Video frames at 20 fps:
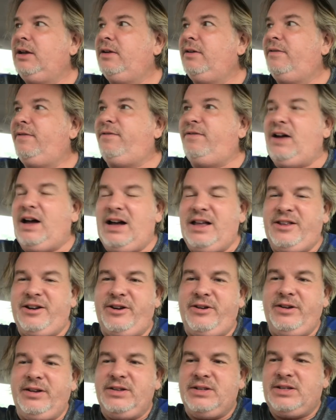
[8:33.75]

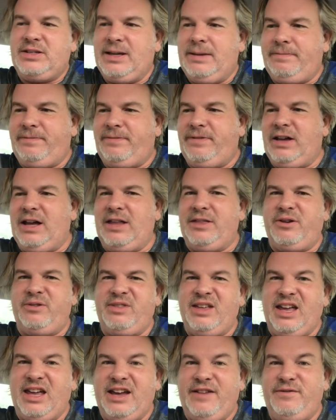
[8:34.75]
father and stepfather,
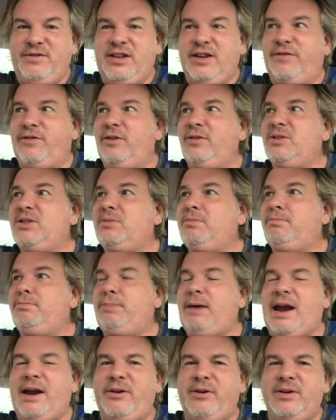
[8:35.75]
they have different
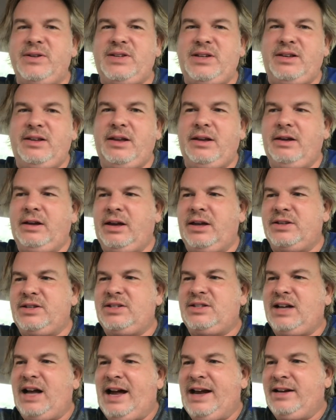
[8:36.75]
parenting
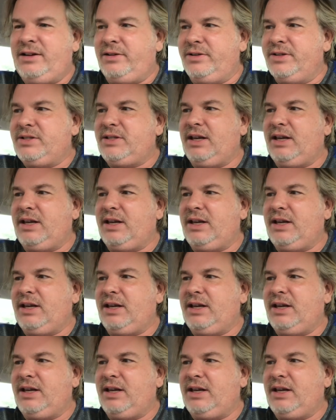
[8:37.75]
styles.